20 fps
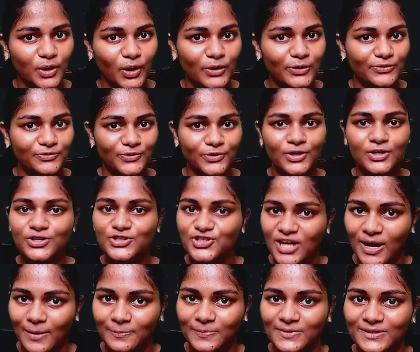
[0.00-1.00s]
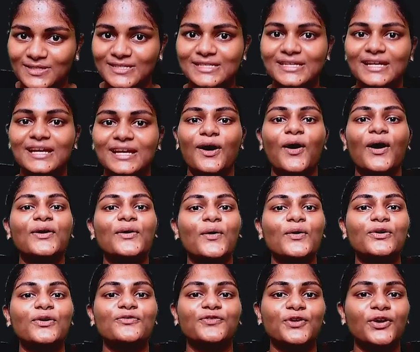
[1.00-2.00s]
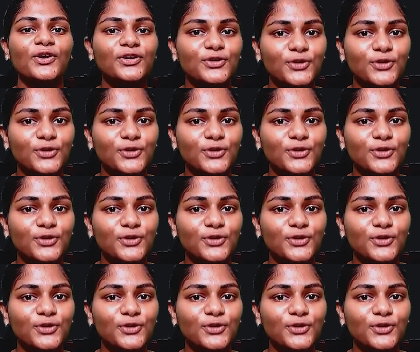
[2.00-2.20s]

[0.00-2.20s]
chapters and all of your topics.